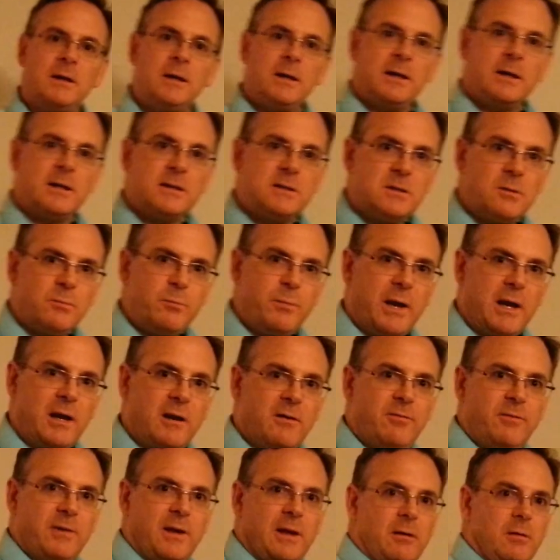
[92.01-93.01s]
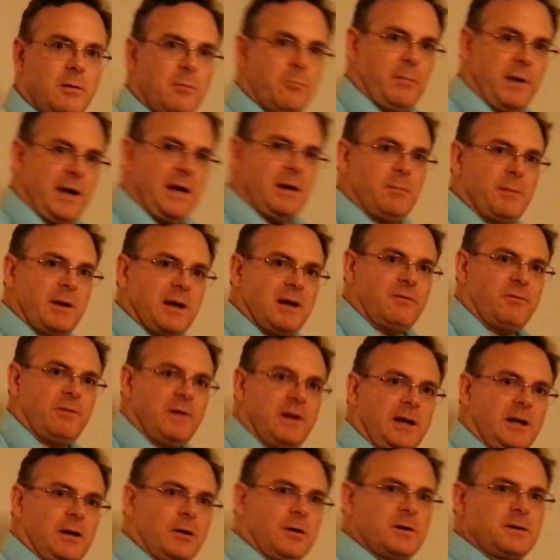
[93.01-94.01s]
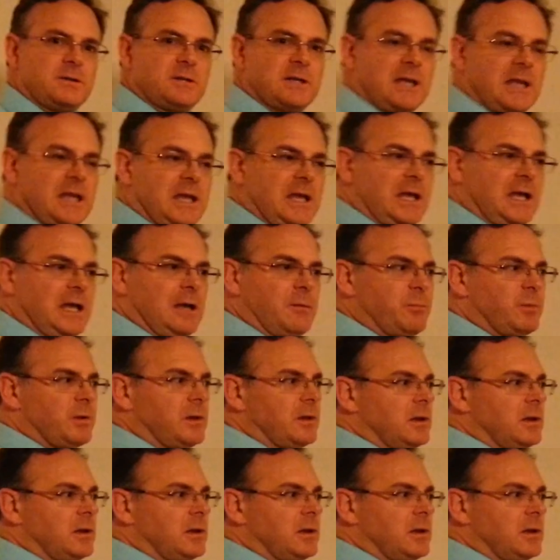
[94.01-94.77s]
is the main benefit here is to keep